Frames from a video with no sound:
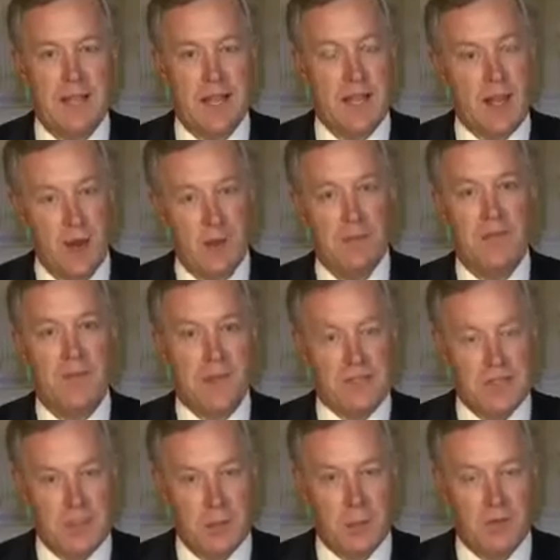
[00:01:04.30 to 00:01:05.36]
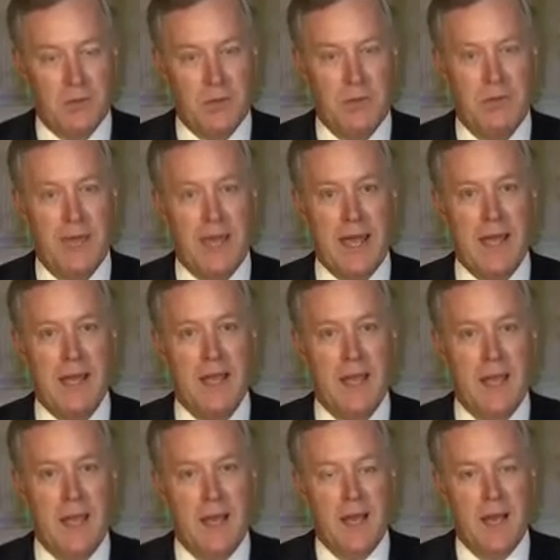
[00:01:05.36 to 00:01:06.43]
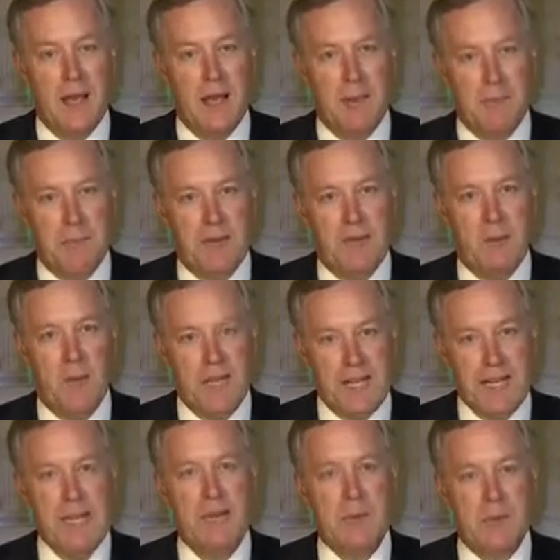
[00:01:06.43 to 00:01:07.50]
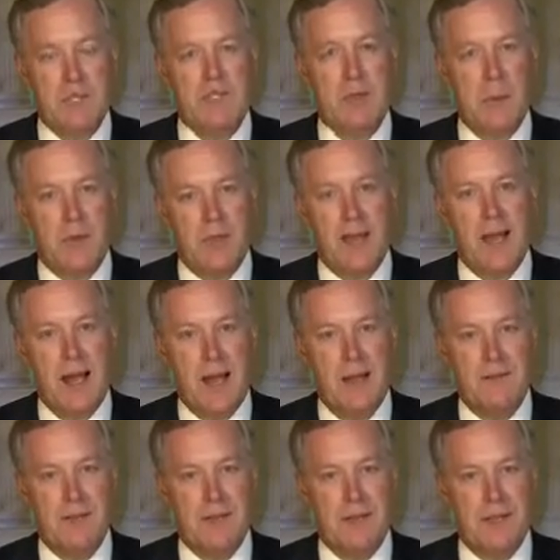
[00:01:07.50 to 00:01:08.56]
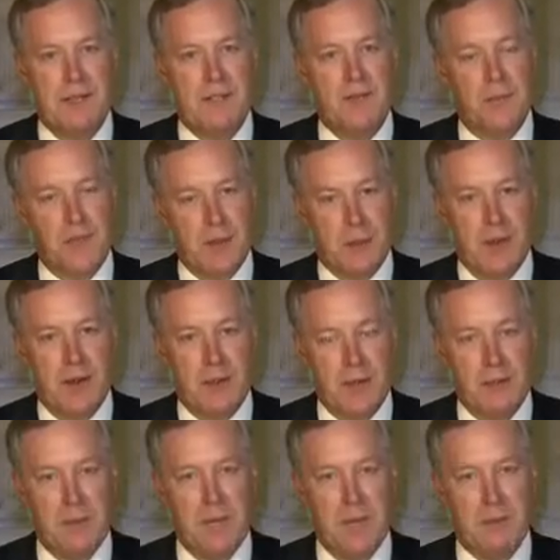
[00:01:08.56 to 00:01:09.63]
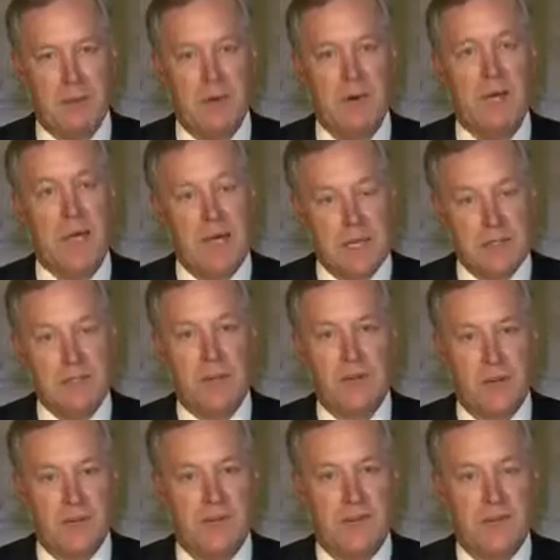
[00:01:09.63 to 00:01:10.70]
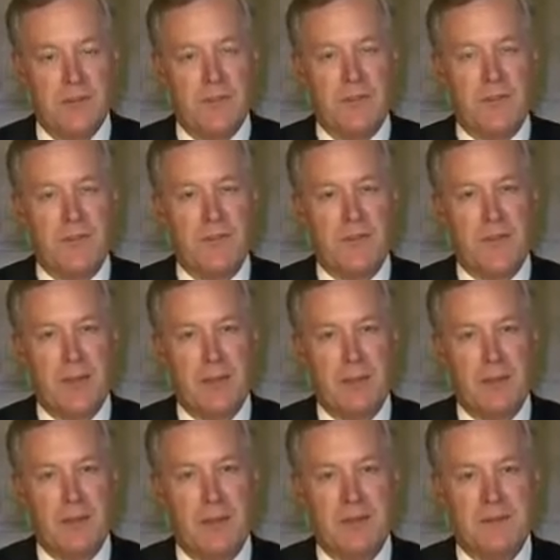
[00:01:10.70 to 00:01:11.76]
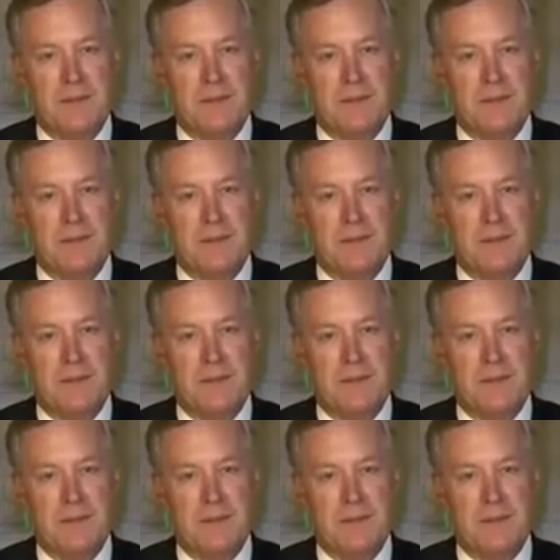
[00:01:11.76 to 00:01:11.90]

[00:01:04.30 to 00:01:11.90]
today. Hopefully she will do that. But we need to restore the confidence for the American people and certainly for the first family.